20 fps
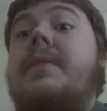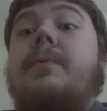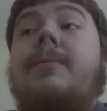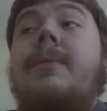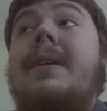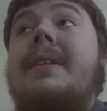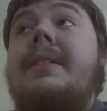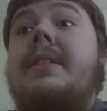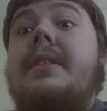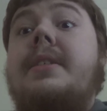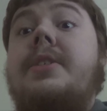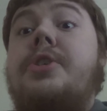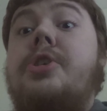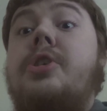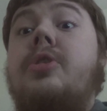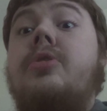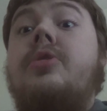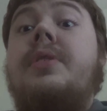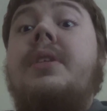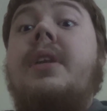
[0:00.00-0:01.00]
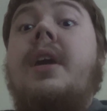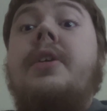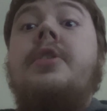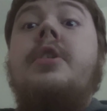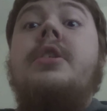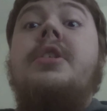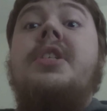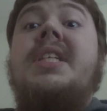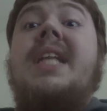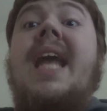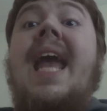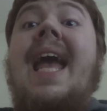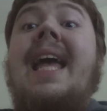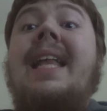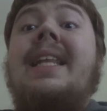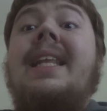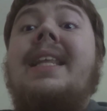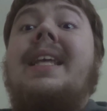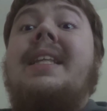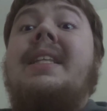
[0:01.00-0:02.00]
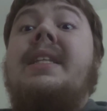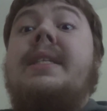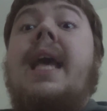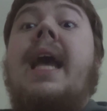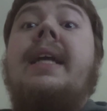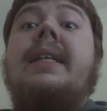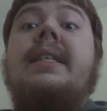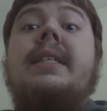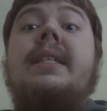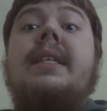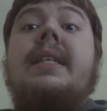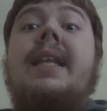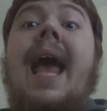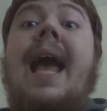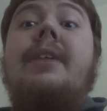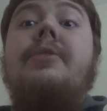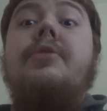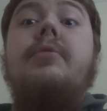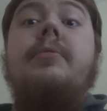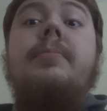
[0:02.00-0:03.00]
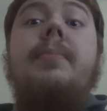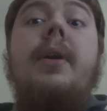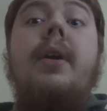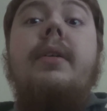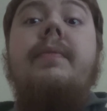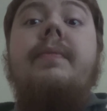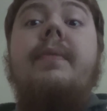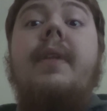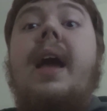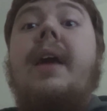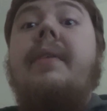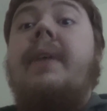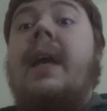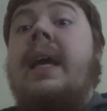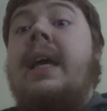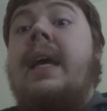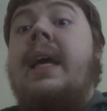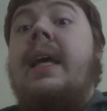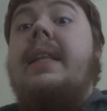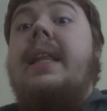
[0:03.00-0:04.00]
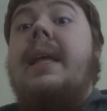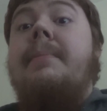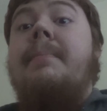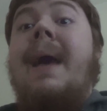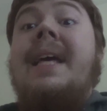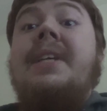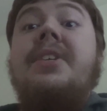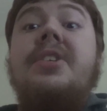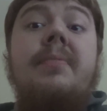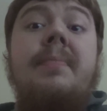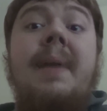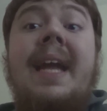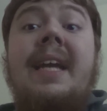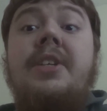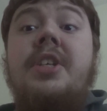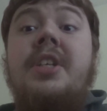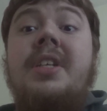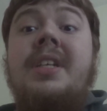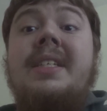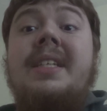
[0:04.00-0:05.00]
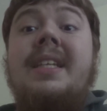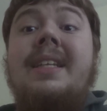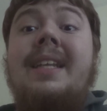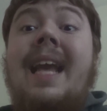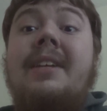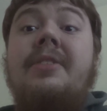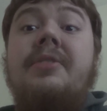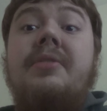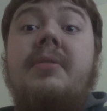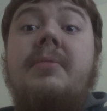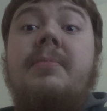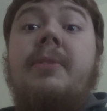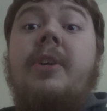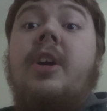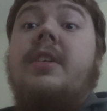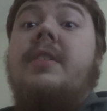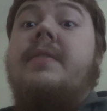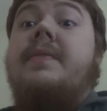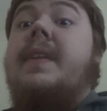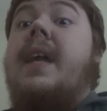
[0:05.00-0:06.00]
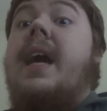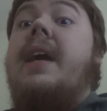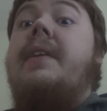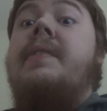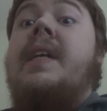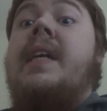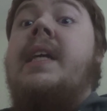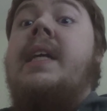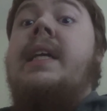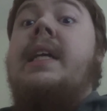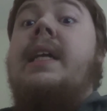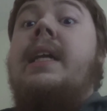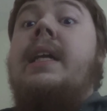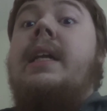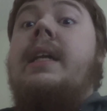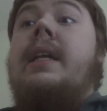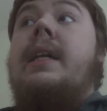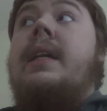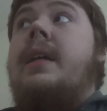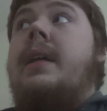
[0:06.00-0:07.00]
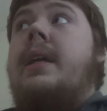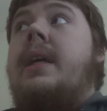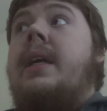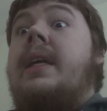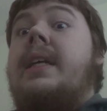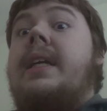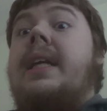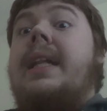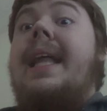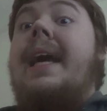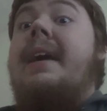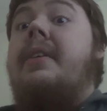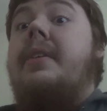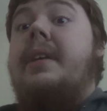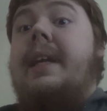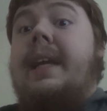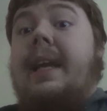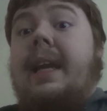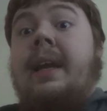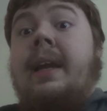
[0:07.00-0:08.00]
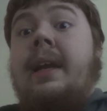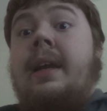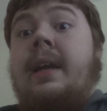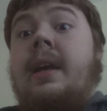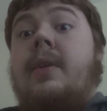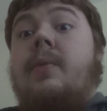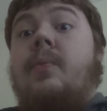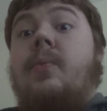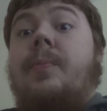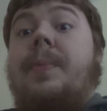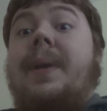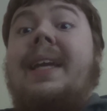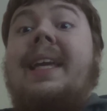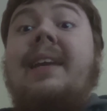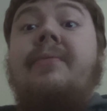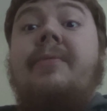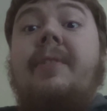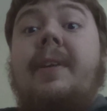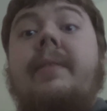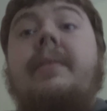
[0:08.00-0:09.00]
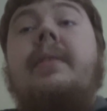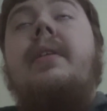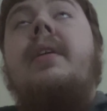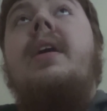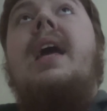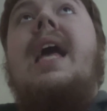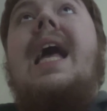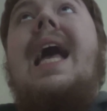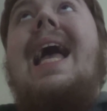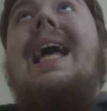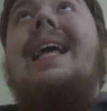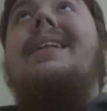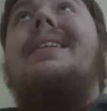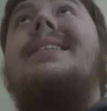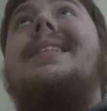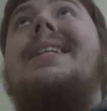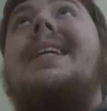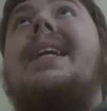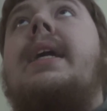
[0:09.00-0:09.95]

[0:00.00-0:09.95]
once children understand that sex is a natural part of life, that masturbation is a natural part of life, clarity will be given, and